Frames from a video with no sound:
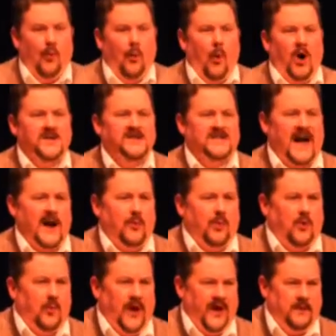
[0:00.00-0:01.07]
One side
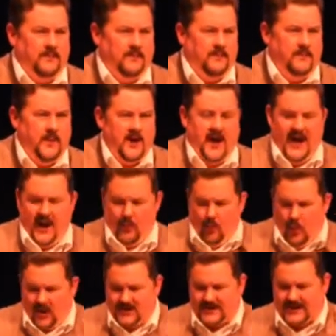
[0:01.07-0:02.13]
will win and
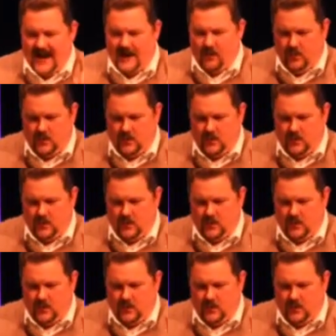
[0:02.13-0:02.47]
one side